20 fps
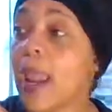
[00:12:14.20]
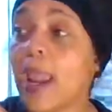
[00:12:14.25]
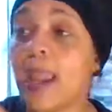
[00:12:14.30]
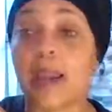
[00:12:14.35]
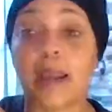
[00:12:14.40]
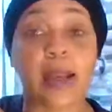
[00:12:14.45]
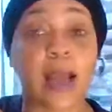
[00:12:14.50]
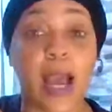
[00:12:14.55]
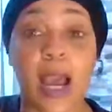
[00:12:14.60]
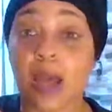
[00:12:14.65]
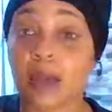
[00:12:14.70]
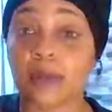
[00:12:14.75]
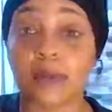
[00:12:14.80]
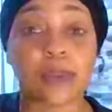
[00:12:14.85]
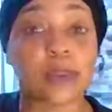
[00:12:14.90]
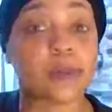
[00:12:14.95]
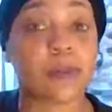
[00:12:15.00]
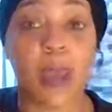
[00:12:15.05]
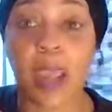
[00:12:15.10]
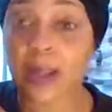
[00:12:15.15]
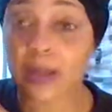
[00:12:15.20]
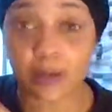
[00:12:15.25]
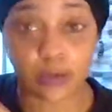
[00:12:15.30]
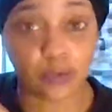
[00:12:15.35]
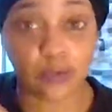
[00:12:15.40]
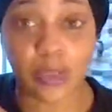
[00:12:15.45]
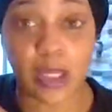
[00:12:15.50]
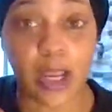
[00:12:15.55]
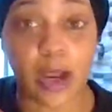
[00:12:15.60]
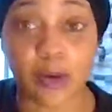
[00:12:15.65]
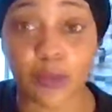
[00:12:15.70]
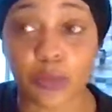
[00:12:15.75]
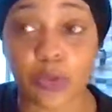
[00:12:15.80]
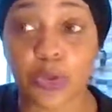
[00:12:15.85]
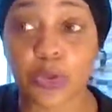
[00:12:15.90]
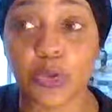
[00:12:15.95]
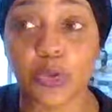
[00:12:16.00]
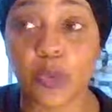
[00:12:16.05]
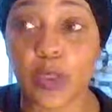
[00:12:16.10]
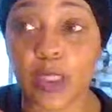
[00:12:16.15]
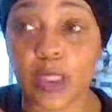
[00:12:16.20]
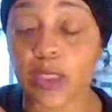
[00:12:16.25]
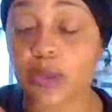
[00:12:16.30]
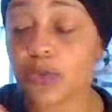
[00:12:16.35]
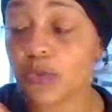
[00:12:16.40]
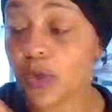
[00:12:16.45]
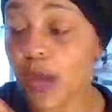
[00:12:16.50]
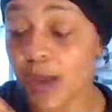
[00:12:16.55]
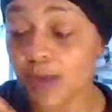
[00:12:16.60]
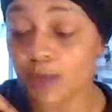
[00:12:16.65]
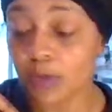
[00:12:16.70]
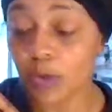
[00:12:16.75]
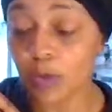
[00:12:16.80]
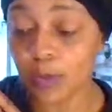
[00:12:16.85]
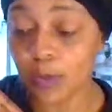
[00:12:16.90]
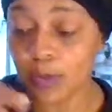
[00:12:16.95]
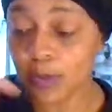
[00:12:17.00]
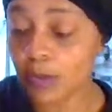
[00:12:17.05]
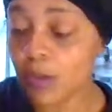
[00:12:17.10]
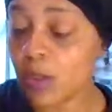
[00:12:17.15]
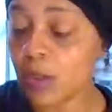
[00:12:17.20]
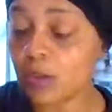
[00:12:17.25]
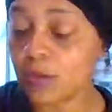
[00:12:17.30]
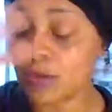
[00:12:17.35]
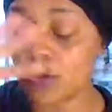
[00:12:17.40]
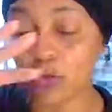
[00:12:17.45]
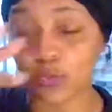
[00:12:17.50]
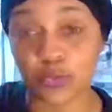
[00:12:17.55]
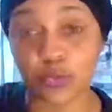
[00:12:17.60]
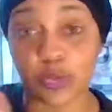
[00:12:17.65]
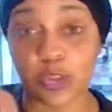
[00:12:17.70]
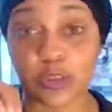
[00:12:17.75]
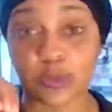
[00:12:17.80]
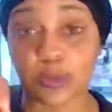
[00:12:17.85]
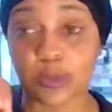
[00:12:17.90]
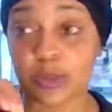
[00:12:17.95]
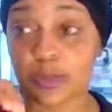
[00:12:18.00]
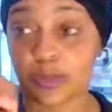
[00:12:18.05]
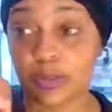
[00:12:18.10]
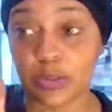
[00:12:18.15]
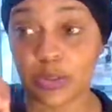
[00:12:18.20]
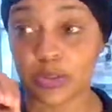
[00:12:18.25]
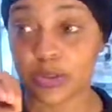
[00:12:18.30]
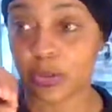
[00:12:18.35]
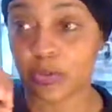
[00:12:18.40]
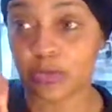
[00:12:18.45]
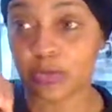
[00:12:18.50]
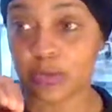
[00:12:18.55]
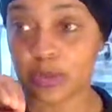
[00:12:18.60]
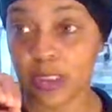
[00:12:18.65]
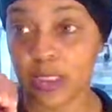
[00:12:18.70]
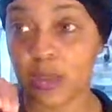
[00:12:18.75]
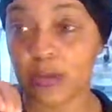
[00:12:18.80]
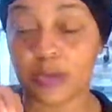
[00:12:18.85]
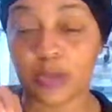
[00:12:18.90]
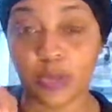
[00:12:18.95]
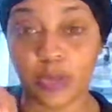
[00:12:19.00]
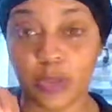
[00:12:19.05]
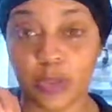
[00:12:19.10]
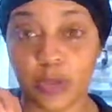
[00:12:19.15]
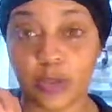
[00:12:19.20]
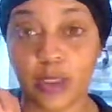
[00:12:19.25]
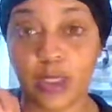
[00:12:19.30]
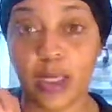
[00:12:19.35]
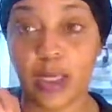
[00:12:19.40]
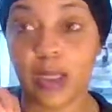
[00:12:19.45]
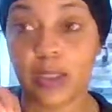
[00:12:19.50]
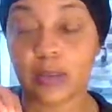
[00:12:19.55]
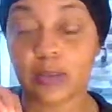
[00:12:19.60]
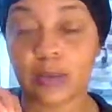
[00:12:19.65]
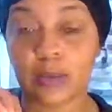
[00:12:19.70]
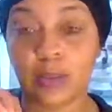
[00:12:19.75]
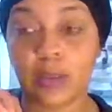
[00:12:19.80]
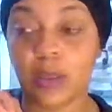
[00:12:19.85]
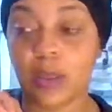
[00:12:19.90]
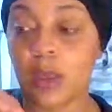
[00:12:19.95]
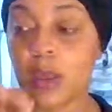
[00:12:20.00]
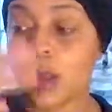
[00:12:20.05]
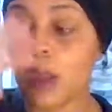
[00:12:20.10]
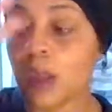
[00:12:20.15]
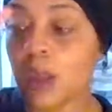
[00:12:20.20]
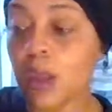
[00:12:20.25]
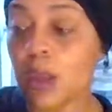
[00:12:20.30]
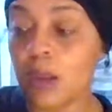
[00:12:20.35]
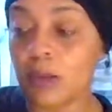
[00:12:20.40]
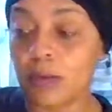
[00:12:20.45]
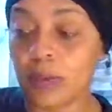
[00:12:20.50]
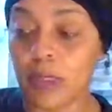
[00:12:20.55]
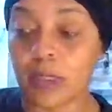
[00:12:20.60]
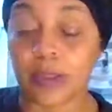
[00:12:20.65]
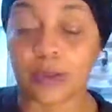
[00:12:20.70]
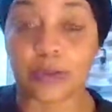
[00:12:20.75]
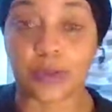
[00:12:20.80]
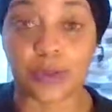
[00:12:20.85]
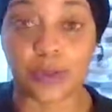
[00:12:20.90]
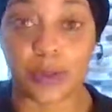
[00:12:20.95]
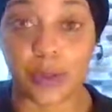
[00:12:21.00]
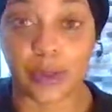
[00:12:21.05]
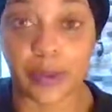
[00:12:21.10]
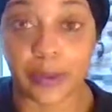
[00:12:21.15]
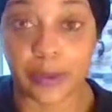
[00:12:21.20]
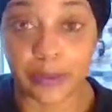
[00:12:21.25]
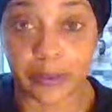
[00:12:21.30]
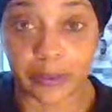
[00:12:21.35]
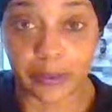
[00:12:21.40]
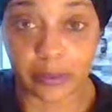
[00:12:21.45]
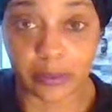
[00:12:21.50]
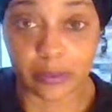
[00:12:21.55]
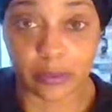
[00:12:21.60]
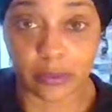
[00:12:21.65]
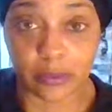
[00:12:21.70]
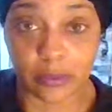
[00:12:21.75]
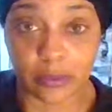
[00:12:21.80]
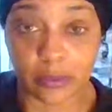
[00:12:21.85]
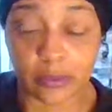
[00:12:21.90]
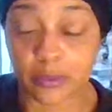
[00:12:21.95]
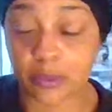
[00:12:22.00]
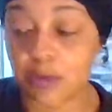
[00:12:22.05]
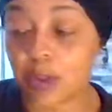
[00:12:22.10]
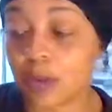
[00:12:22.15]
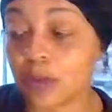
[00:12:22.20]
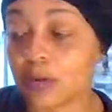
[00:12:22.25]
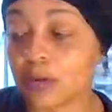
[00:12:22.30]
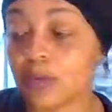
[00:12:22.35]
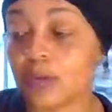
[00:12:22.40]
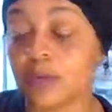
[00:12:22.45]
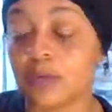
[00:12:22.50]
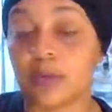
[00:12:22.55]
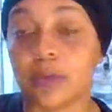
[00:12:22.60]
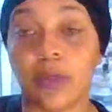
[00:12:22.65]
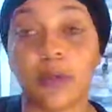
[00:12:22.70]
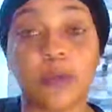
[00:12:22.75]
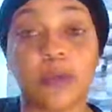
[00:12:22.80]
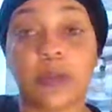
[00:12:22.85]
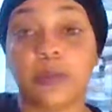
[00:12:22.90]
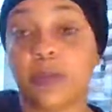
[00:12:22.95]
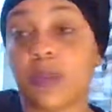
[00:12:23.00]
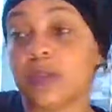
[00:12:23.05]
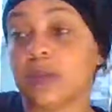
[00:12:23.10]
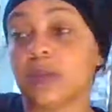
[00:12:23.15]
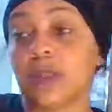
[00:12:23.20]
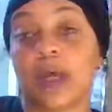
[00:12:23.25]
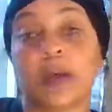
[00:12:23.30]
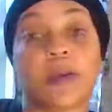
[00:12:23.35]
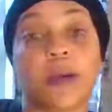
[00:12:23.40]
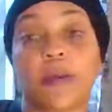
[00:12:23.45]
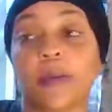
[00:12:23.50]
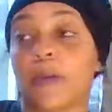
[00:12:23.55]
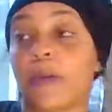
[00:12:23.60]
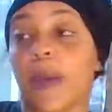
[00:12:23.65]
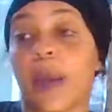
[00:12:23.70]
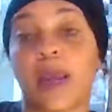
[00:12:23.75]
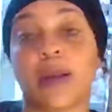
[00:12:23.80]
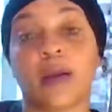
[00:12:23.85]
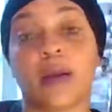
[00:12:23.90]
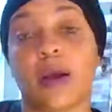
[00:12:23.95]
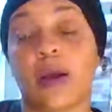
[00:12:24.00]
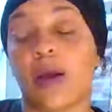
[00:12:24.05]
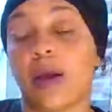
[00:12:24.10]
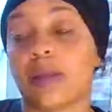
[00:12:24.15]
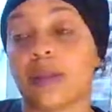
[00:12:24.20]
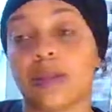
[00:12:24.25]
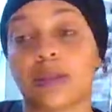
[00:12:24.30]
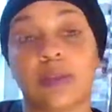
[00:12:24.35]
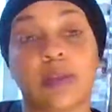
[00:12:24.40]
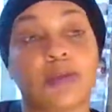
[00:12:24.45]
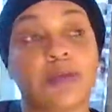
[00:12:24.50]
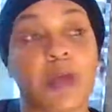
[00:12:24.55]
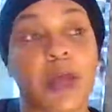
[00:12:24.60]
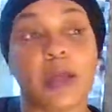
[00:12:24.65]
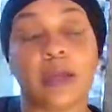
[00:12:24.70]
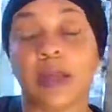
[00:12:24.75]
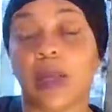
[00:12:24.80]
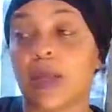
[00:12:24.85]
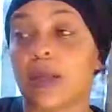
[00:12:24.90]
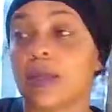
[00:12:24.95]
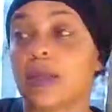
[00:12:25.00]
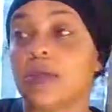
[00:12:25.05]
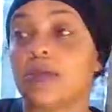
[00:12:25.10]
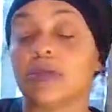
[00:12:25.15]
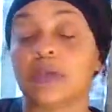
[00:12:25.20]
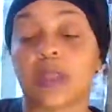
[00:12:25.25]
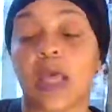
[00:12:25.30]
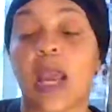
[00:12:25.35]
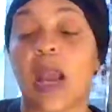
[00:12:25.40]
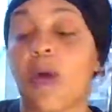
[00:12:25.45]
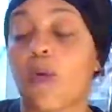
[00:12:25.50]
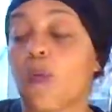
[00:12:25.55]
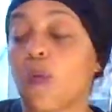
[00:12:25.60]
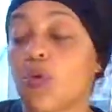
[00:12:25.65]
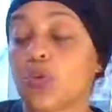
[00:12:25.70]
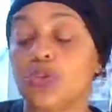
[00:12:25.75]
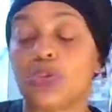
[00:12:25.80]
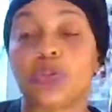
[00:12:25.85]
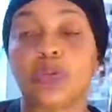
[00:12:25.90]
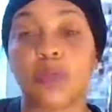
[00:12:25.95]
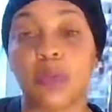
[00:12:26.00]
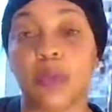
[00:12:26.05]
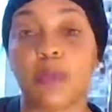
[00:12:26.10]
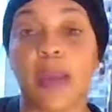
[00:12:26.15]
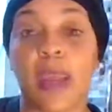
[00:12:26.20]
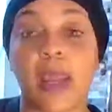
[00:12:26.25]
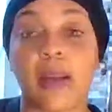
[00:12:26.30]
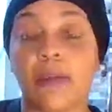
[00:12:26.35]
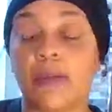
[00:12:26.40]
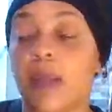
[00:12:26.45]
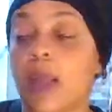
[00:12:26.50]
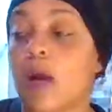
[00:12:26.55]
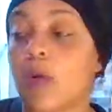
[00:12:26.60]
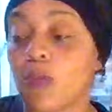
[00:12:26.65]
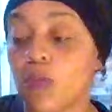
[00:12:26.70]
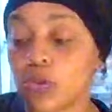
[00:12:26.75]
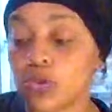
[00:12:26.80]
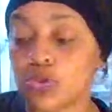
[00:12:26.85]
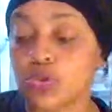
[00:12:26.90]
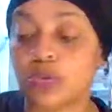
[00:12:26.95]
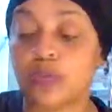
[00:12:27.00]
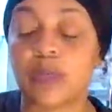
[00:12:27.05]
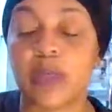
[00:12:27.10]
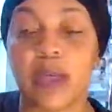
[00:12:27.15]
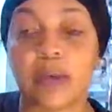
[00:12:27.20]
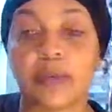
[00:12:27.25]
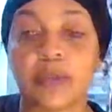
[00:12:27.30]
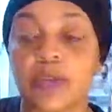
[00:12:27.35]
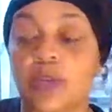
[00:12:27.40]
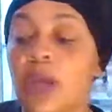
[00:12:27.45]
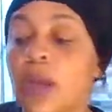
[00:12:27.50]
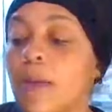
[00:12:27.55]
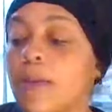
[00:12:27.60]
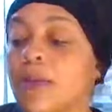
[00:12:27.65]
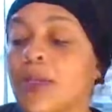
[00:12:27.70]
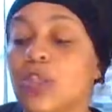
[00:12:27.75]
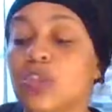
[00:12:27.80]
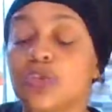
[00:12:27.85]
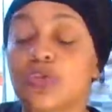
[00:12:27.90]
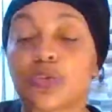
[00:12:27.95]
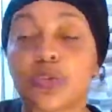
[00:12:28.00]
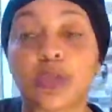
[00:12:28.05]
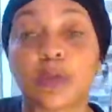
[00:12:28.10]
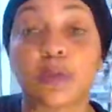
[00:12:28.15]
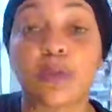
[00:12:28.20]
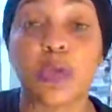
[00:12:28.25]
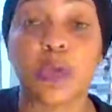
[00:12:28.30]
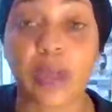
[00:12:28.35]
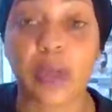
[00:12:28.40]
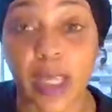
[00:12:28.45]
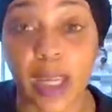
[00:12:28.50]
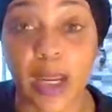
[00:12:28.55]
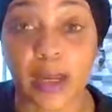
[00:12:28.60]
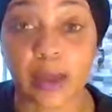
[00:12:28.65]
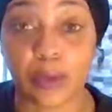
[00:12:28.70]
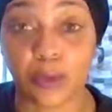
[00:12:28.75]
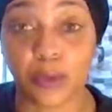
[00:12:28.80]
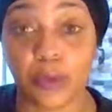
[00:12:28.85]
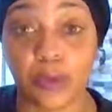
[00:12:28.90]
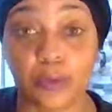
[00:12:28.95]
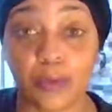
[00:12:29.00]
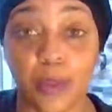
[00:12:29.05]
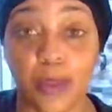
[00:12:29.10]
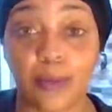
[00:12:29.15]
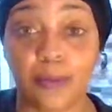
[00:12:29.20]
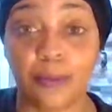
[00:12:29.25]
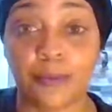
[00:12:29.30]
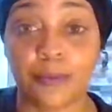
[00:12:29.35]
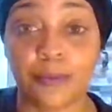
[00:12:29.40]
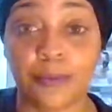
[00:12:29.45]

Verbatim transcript: And God will smack you down real quick, and you have no but no choice but to put your tail between your legs he'd be like, I'm oh, sorry. You know, there'll be many times I've been mad at God and stuff like that. And he was like, I want you to be mad at me. I want you to be able to, because you're communicating with me.